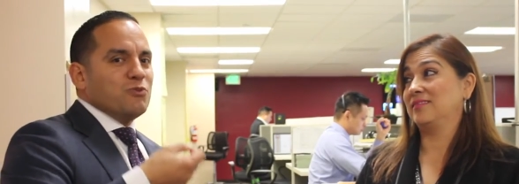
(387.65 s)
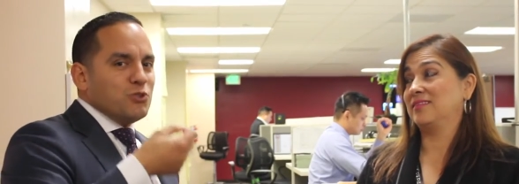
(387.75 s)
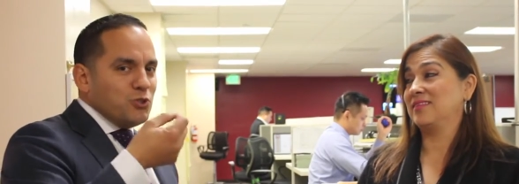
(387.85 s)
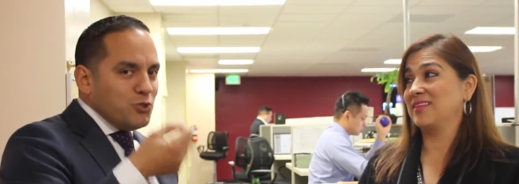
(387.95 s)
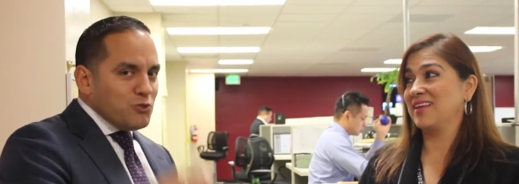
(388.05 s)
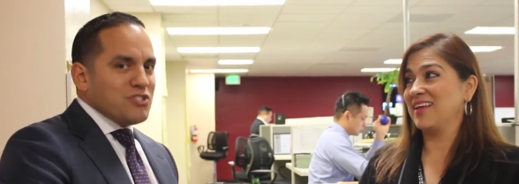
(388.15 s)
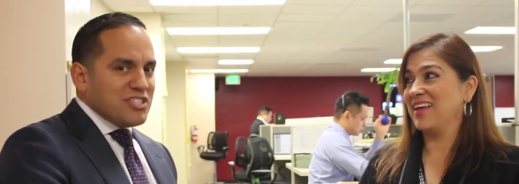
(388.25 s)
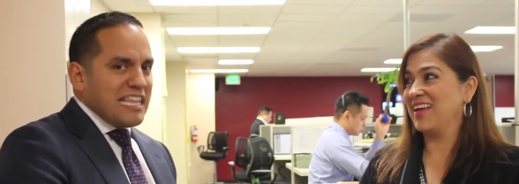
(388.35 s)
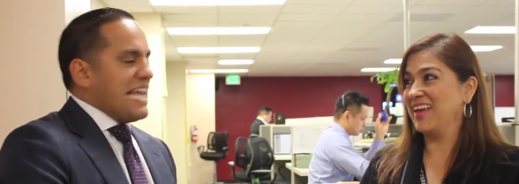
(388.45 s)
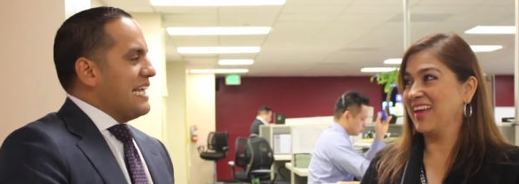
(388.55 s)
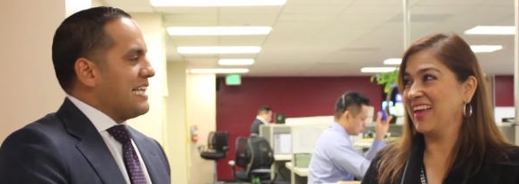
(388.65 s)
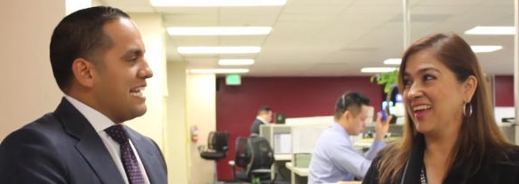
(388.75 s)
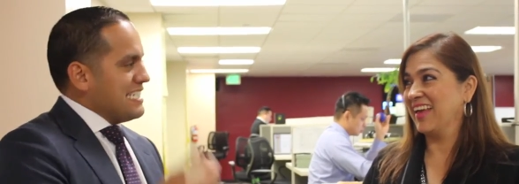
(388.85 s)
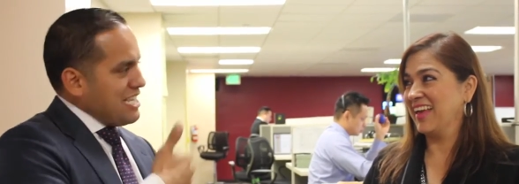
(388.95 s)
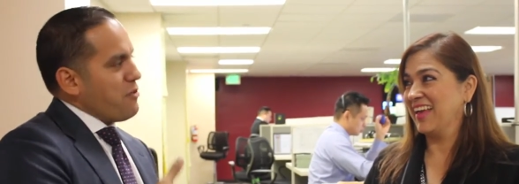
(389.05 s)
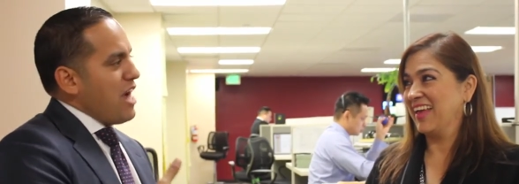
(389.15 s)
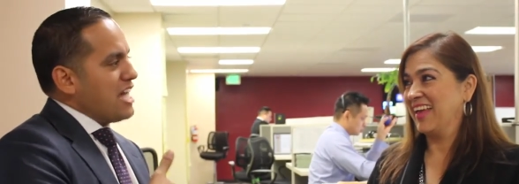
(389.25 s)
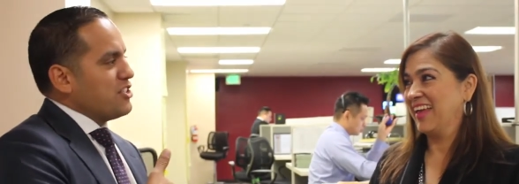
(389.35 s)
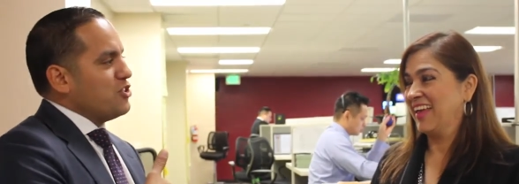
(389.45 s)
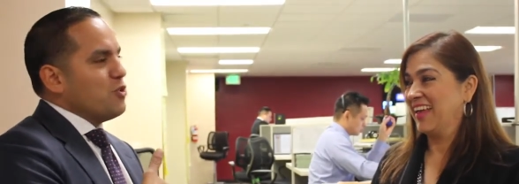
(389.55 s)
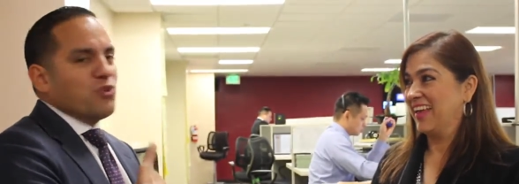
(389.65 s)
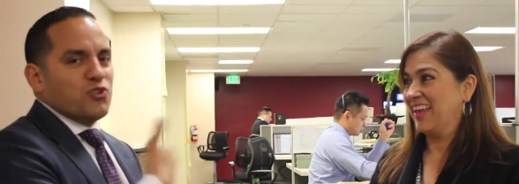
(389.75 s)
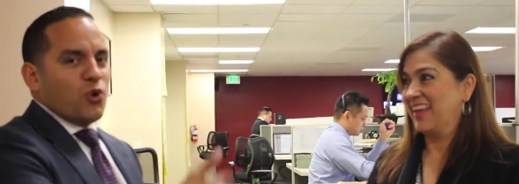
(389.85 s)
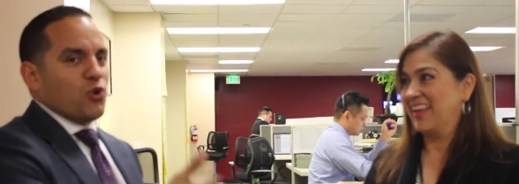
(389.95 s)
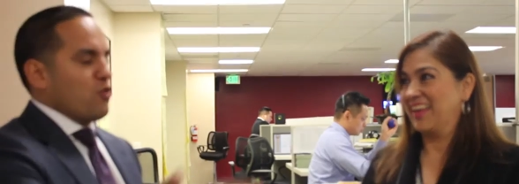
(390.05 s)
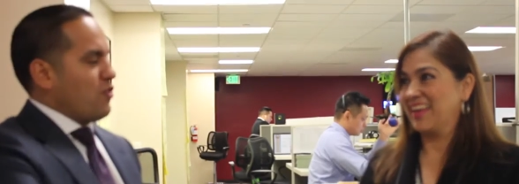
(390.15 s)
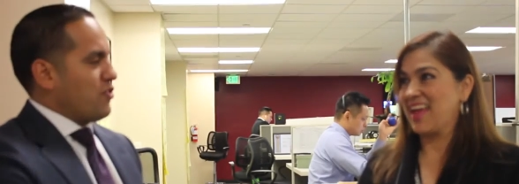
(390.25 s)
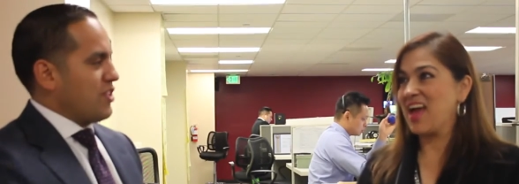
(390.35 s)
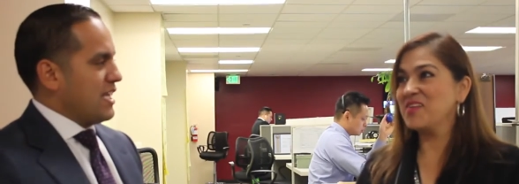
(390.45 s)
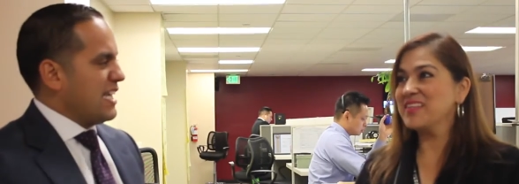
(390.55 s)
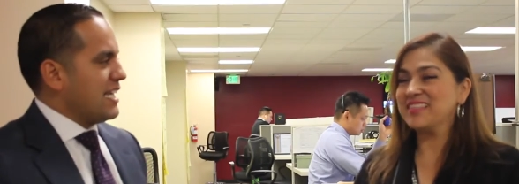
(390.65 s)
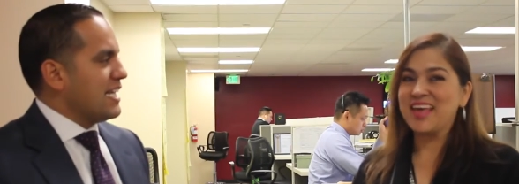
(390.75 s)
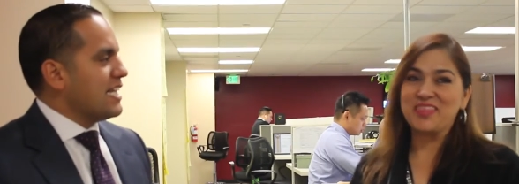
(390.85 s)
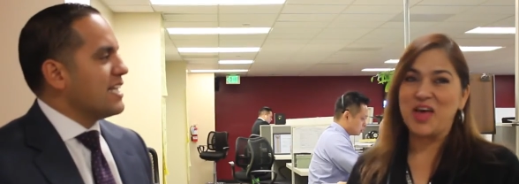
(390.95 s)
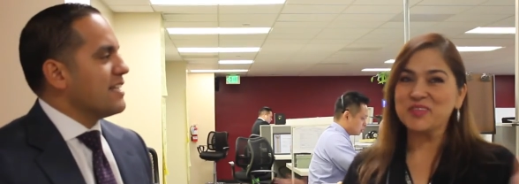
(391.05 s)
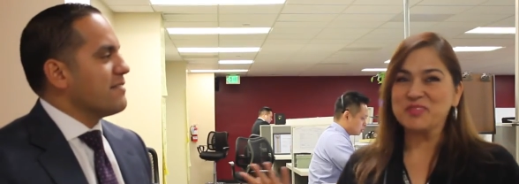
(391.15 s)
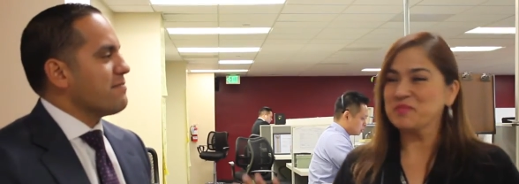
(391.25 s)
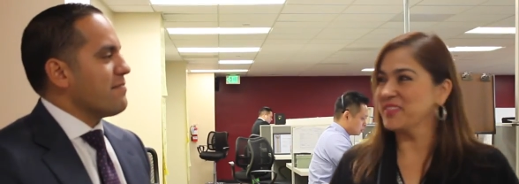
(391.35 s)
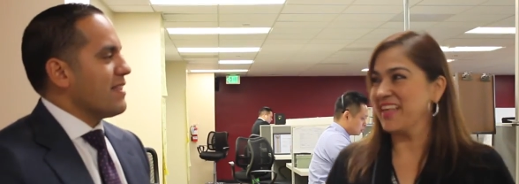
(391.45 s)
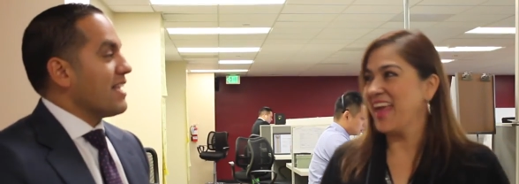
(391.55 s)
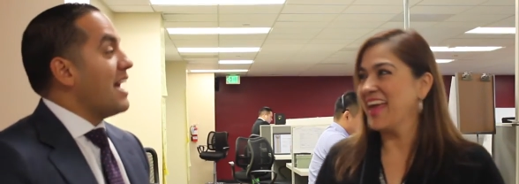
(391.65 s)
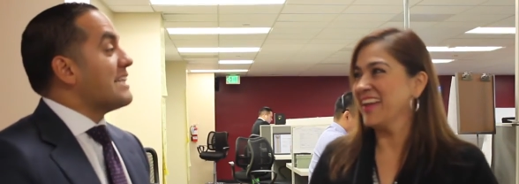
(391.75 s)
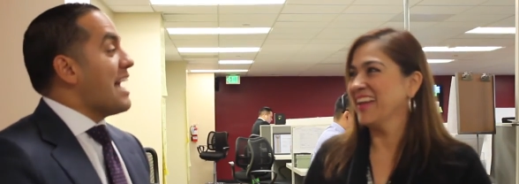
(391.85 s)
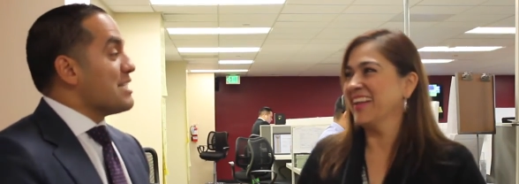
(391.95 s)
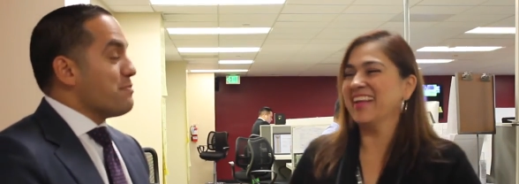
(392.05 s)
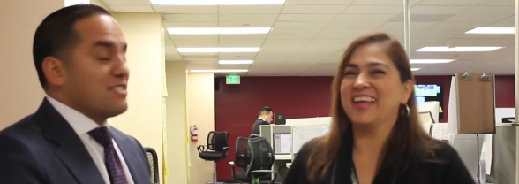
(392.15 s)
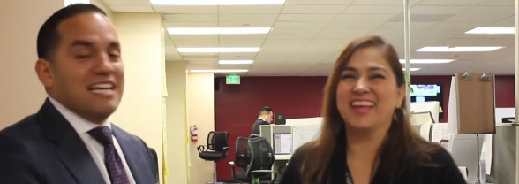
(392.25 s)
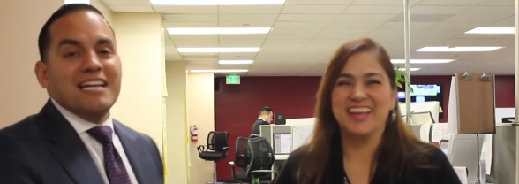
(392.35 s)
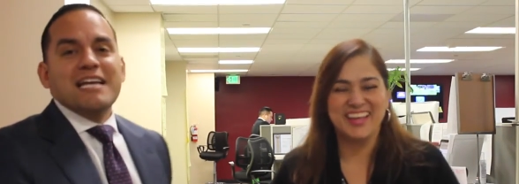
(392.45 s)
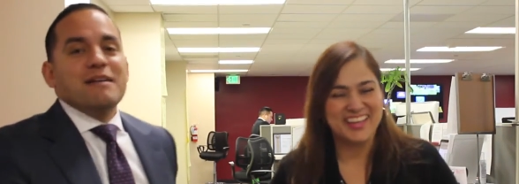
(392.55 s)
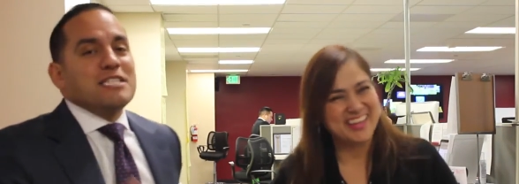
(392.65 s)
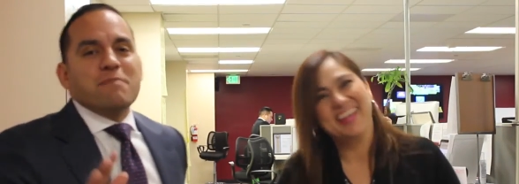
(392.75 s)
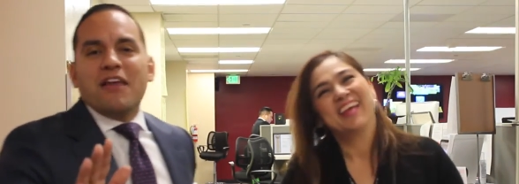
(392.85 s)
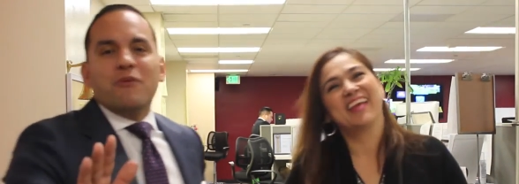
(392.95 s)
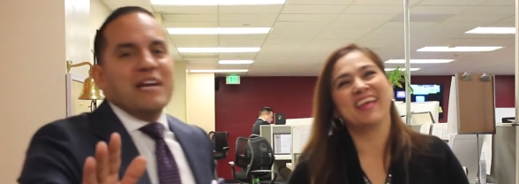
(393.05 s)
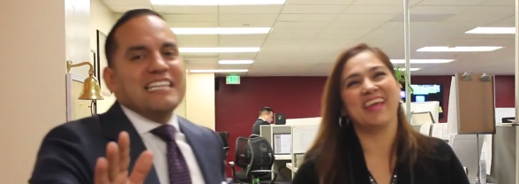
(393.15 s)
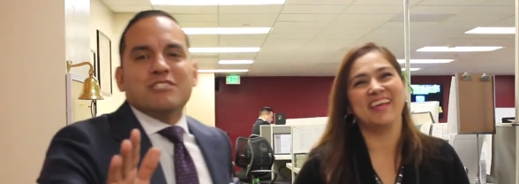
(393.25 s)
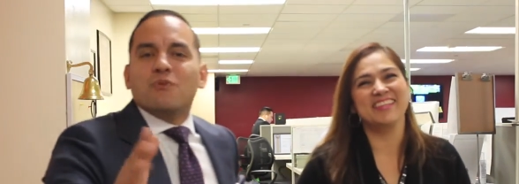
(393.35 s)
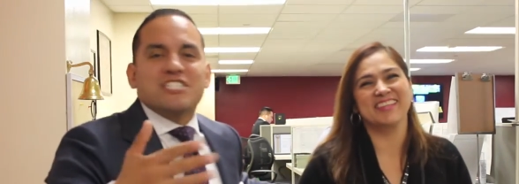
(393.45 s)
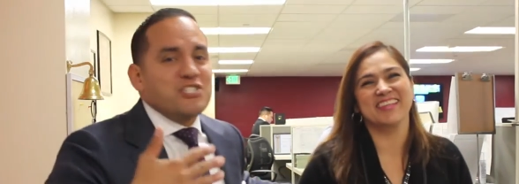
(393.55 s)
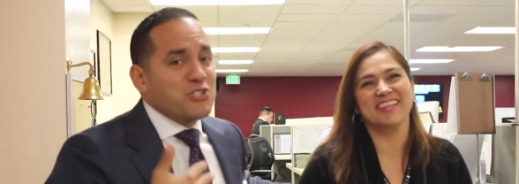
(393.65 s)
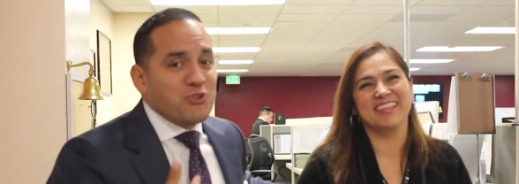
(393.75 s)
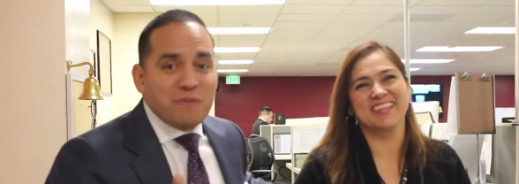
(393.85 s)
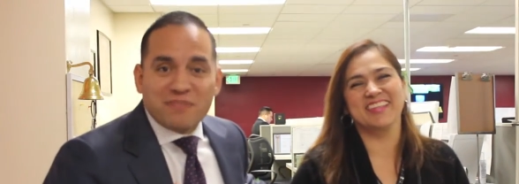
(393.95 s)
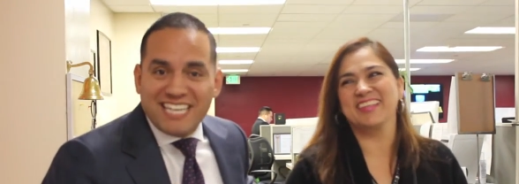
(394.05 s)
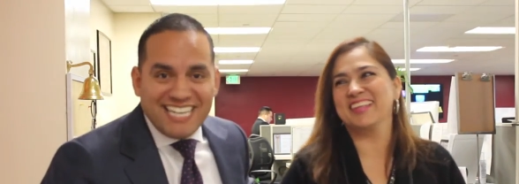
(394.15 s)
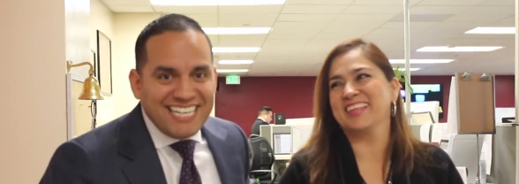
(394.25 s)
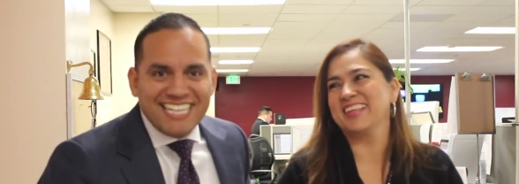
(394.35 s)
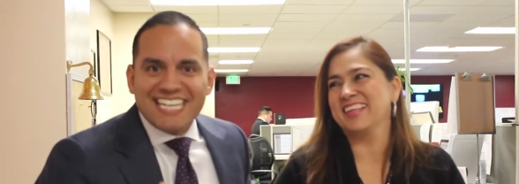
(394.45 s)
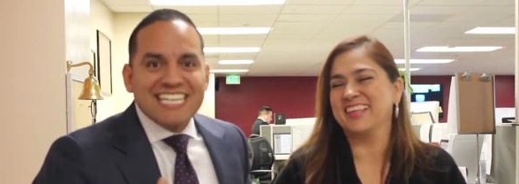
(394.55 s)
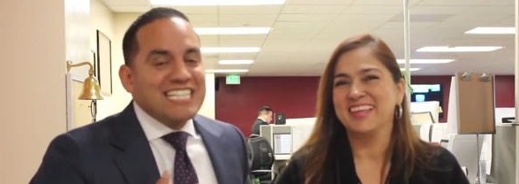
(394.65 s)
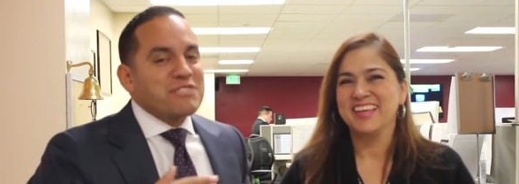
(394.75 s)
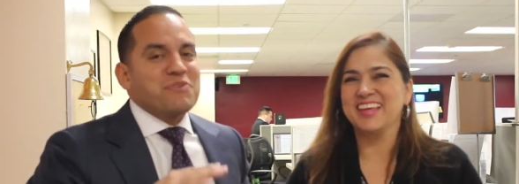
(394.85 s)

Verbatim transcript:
Speaker 1: do you think that the Intero had to do with your growth?
Speaker 2: I would say a thousand percent. A
Speaker 1: thousand percent. You see, by the way, this wasn't scripted. This